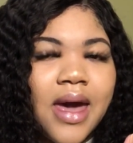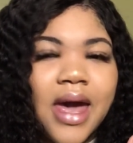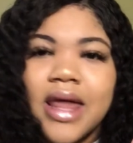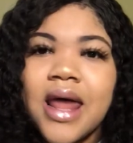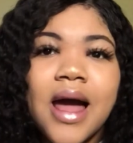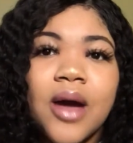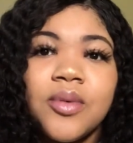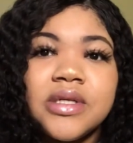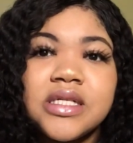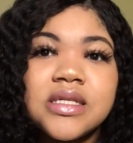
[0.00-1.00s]
And I
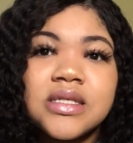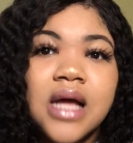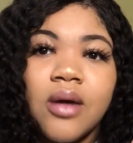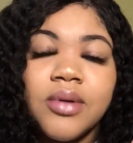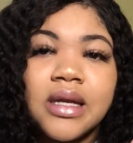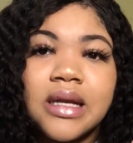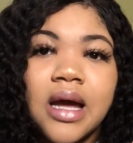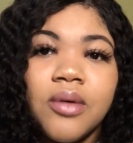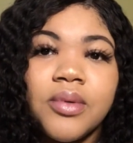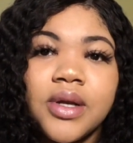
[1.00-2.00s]

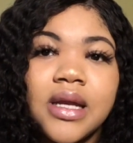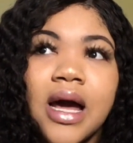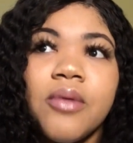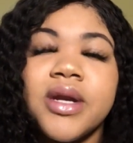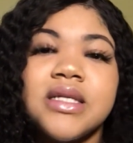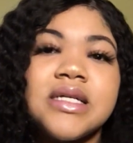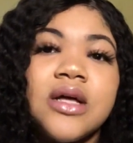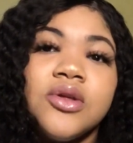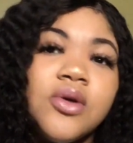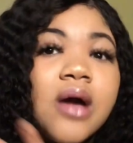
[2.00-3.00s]
wouldn't
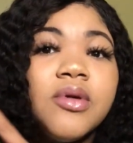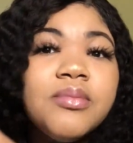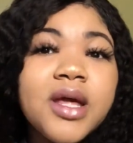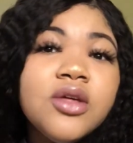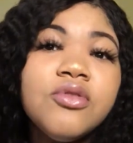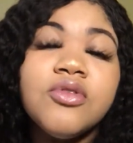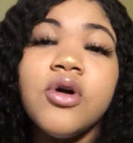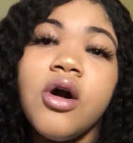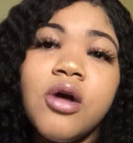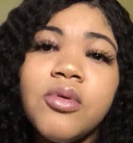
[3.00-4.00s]
tell you. I would make you feel
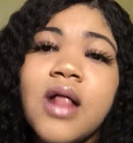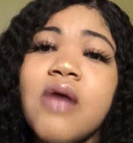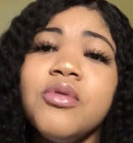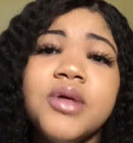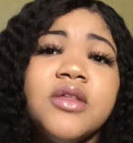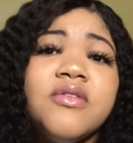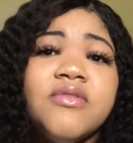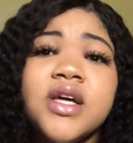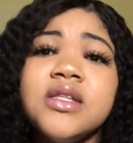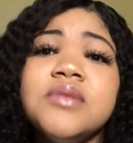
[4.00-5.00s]
horrible. I would be the
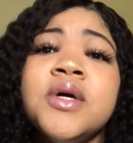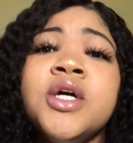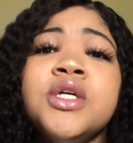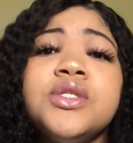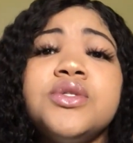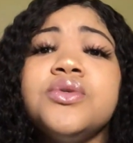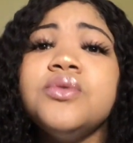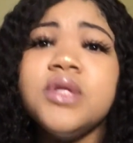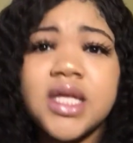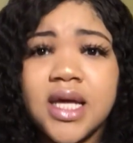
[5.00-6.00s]
victim
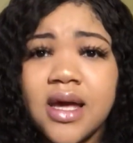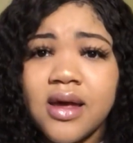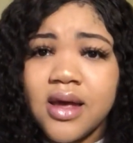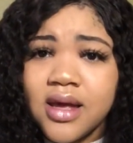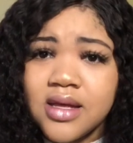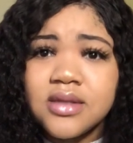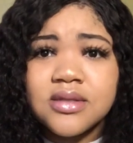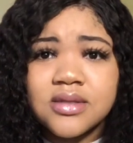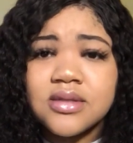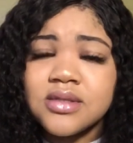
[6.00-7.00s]
to the
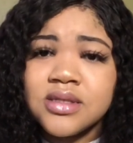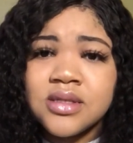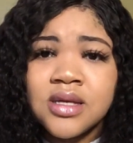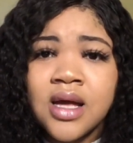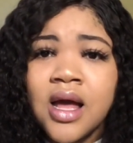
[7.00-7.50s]
end.